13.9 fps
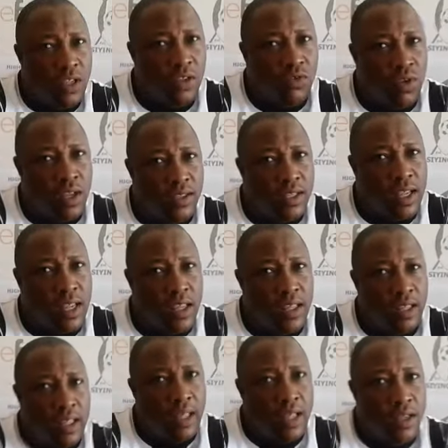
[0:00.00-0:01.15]
as you are saying,
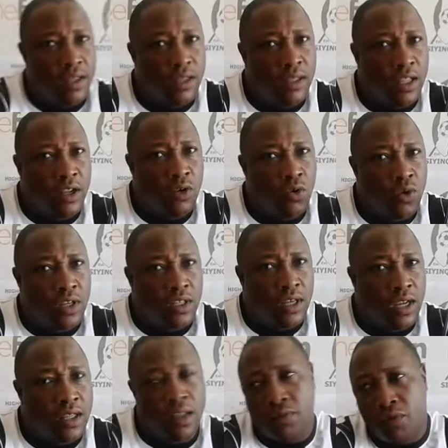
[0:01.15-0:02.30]
they know each other